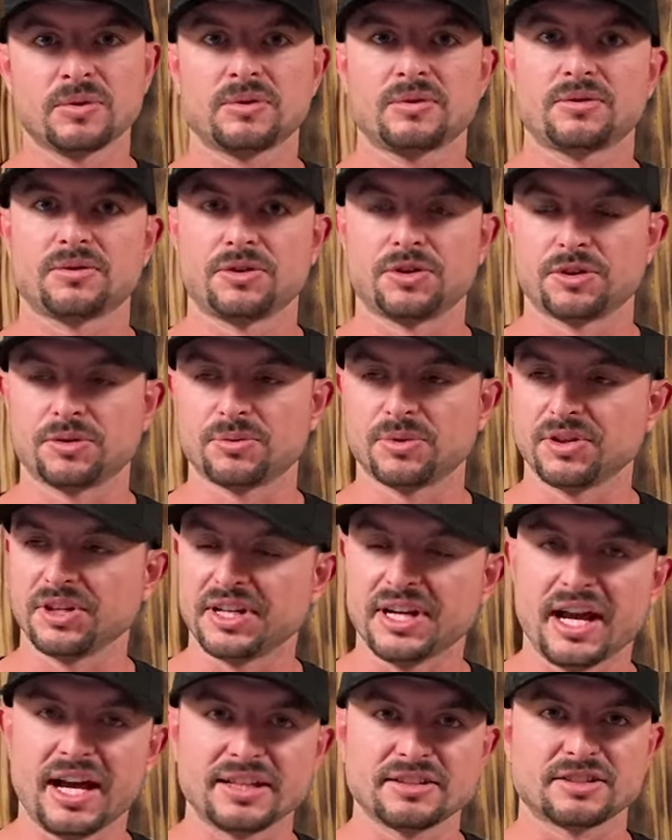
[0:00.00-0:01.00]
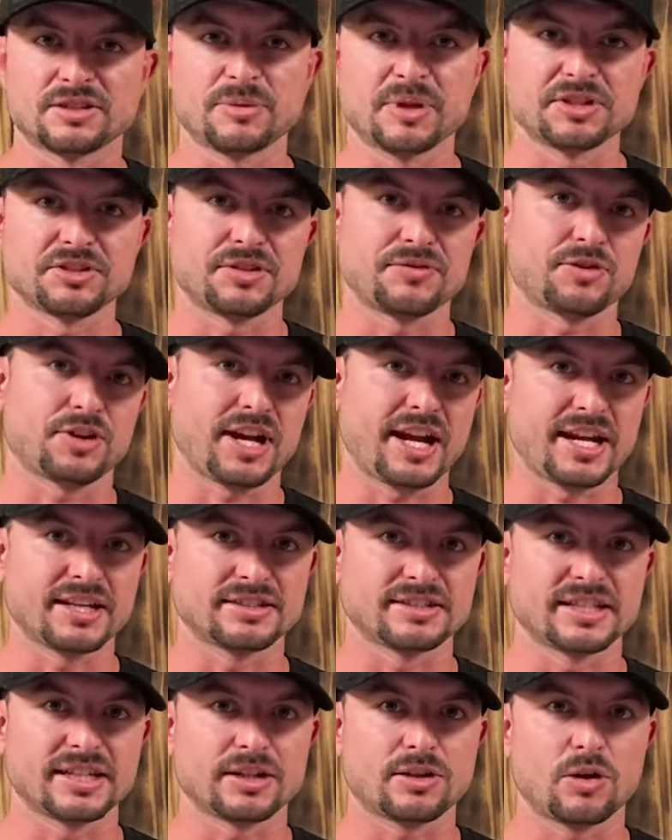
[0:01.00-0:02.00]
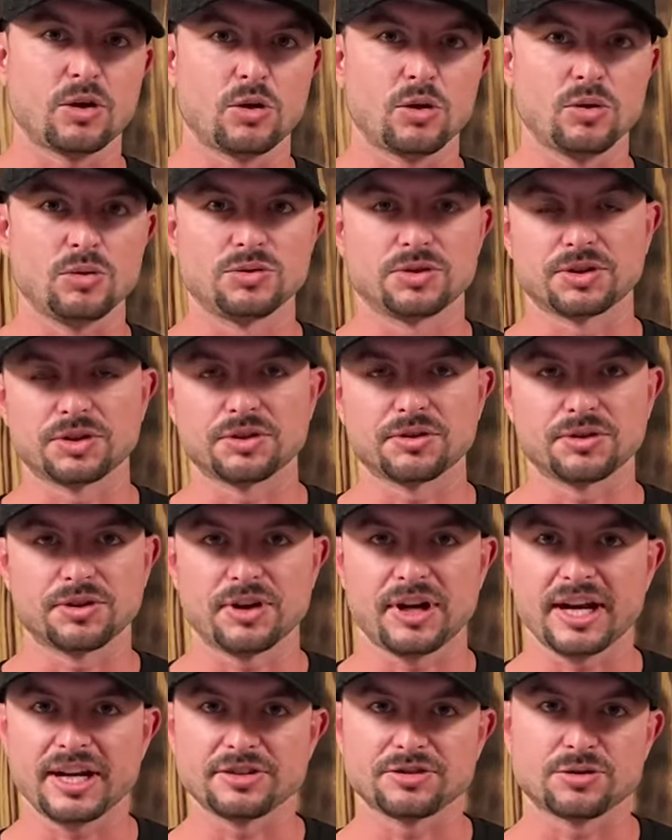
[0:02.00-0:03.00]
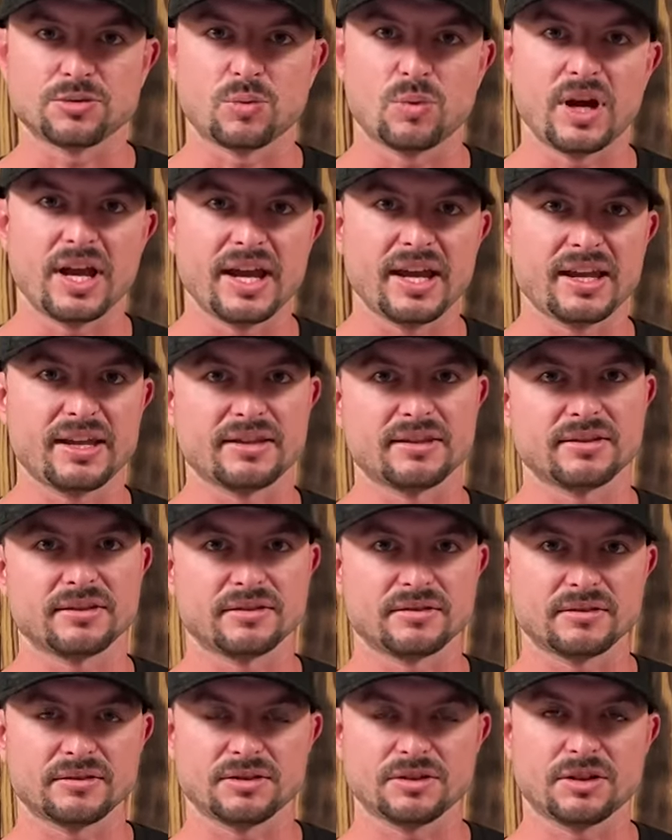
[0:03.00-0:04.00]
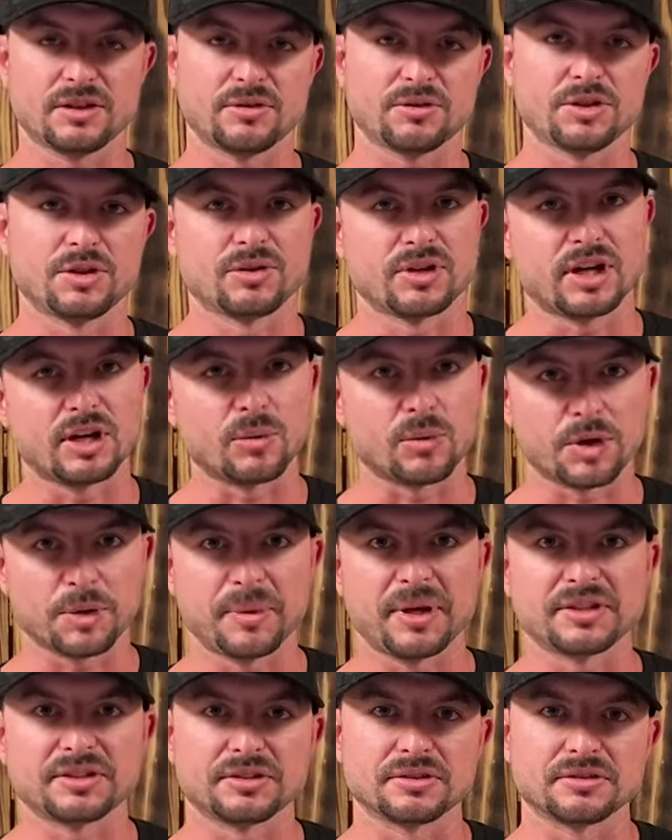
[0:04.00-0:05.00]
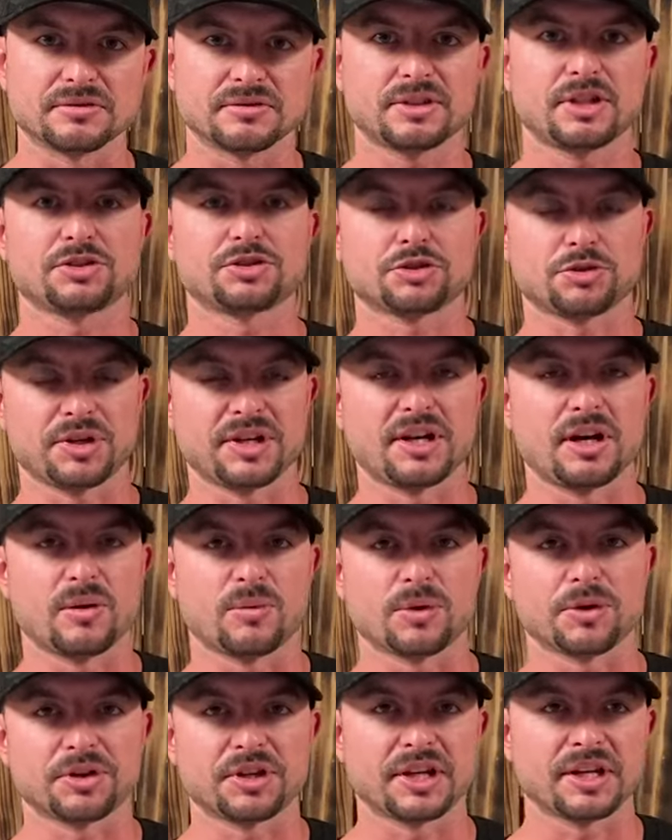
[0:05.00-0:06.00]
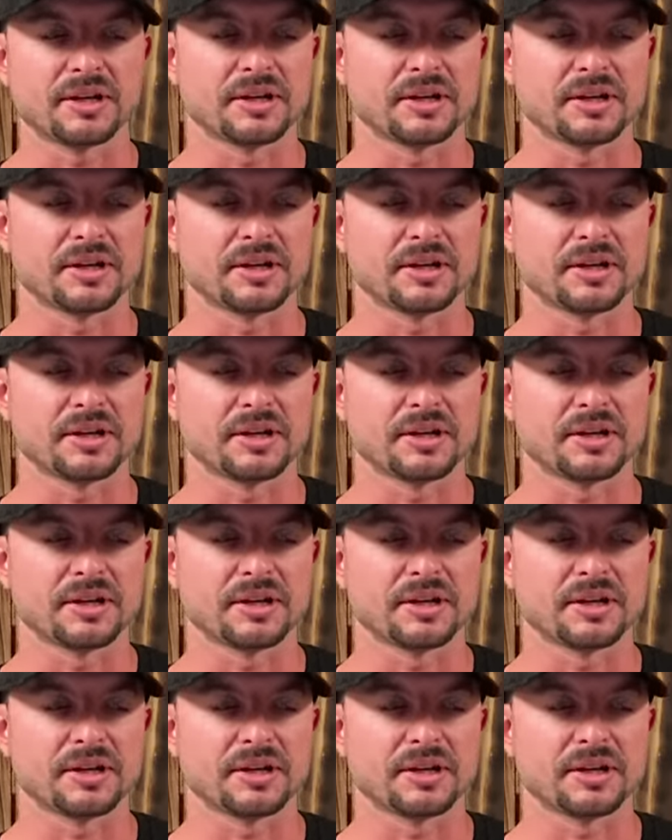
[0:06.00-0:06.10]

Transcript: They're really nice, especially if your hands get cold or your hands are wet and you know, you don't gotta worry about the touch screen not working.